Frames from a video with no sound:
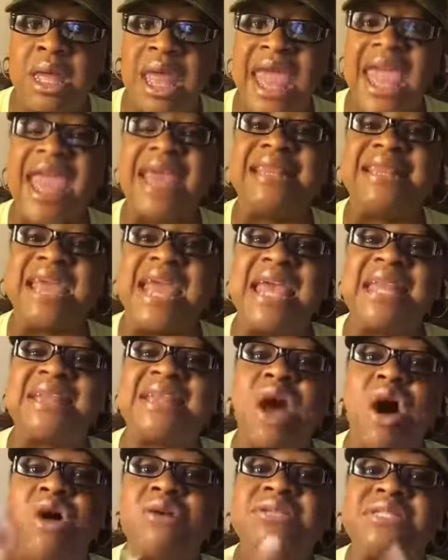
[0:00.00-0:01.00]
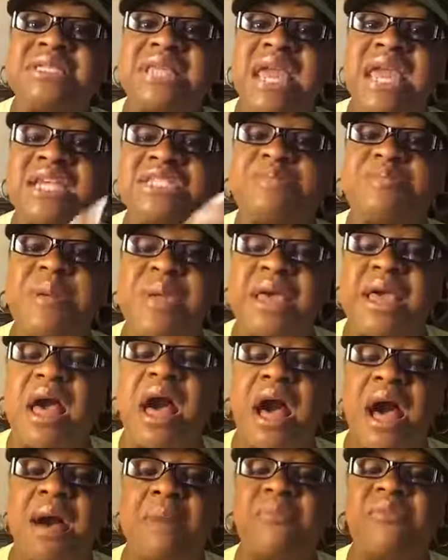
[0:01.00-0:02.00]
And then those things
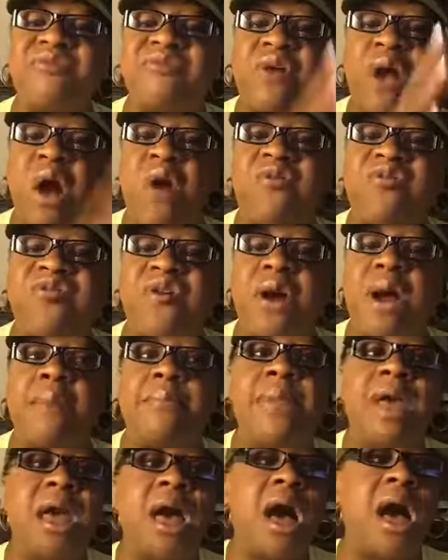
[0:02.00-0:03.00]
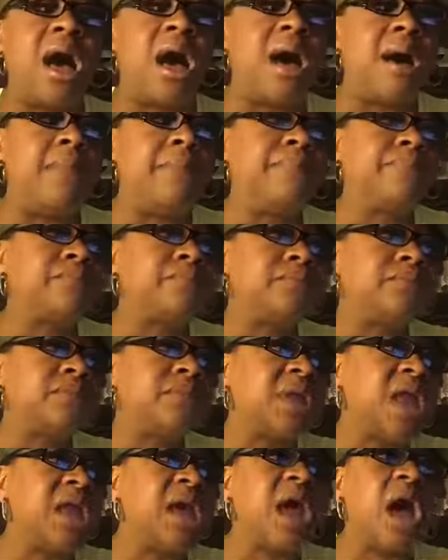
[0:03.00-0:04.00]
become, go from um,
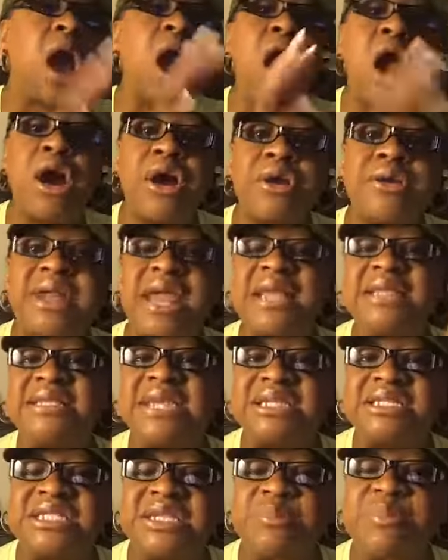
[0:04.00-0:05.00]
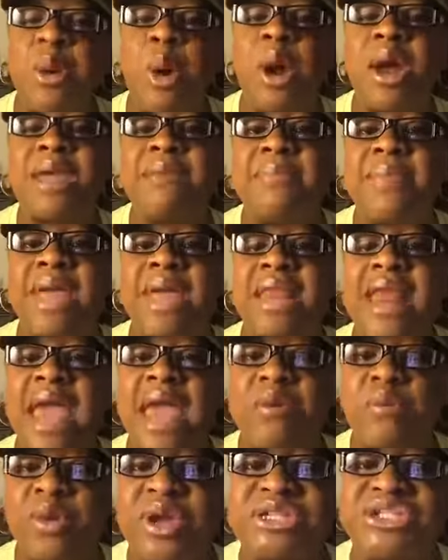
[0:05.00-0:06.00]
hurt and disappointment
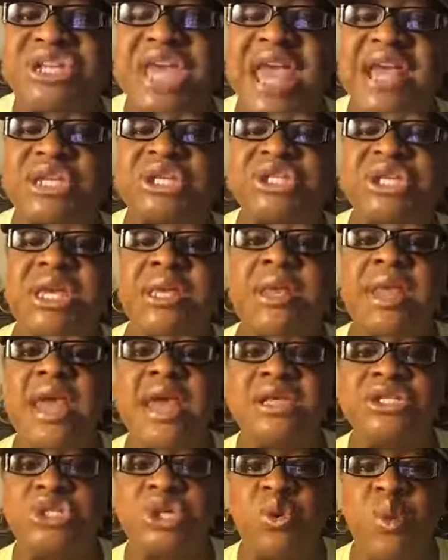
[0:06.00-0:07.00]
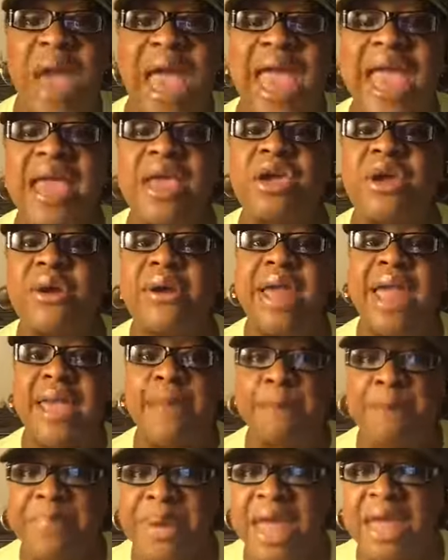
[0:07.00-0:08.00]
and rejection to anger
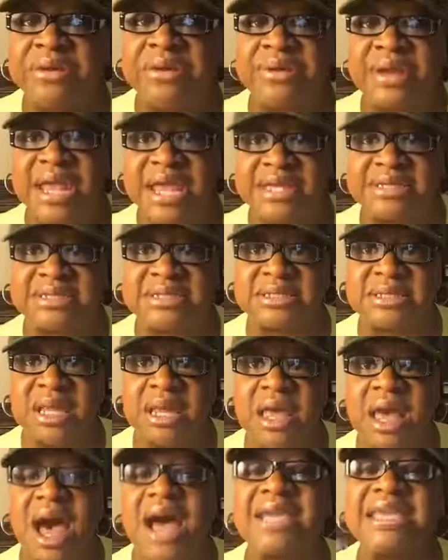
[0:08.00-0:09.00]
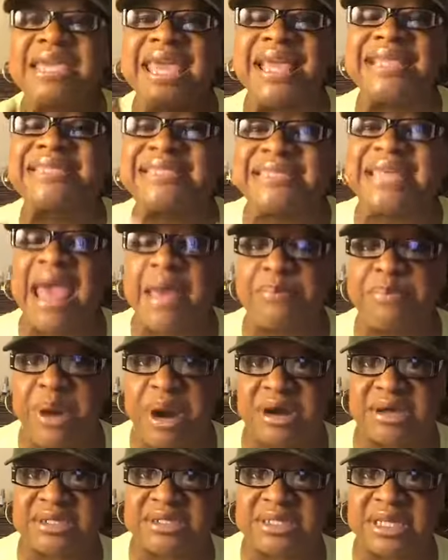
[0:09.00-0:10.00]
and bitterness against that
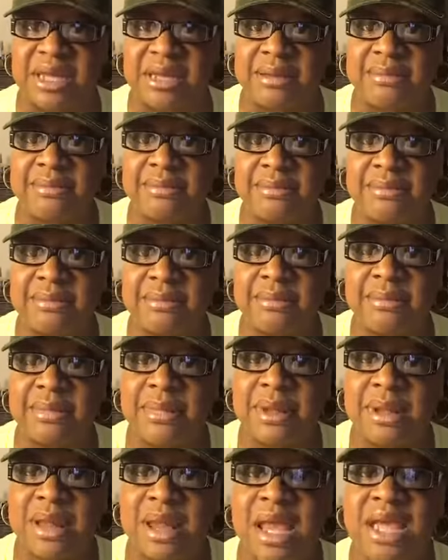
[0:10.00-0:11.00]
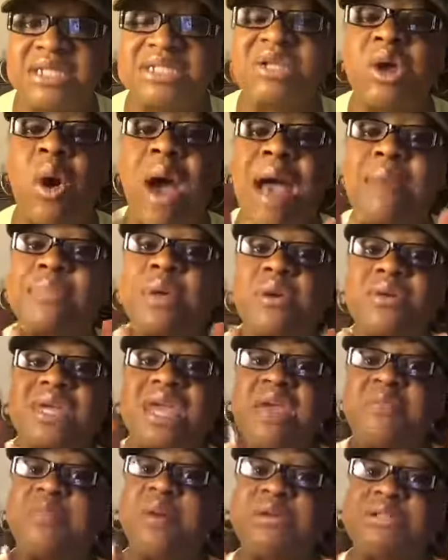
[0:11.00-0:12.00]
person. So I'm going to
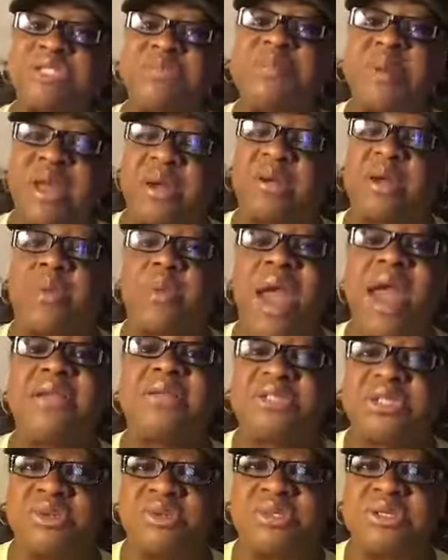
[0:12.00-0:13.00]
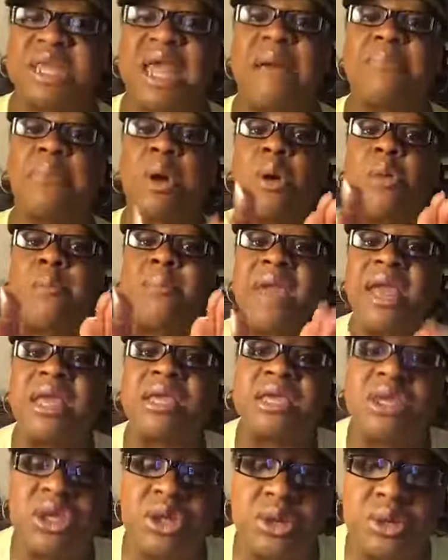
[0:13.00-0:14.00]
keep your spirit right, Tuesday. I'm going to
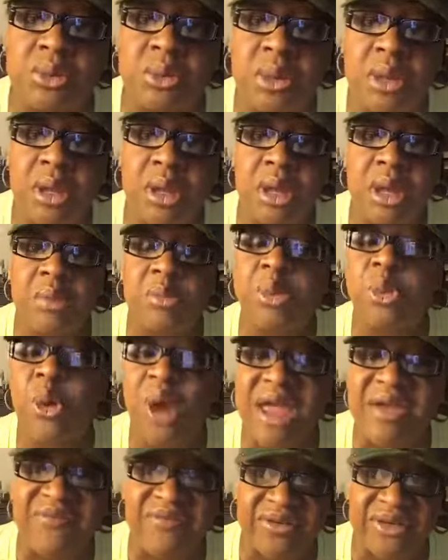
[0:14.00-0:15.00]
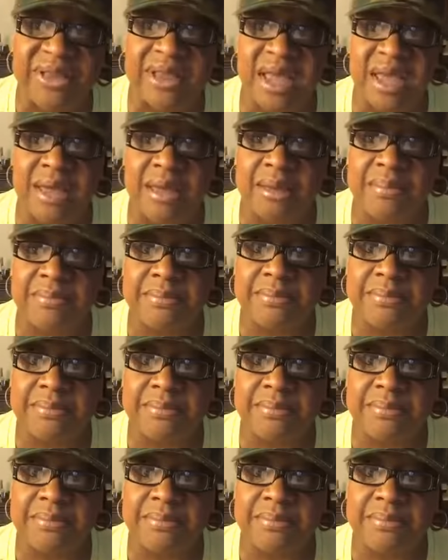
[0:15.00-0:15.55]
make you pray for them.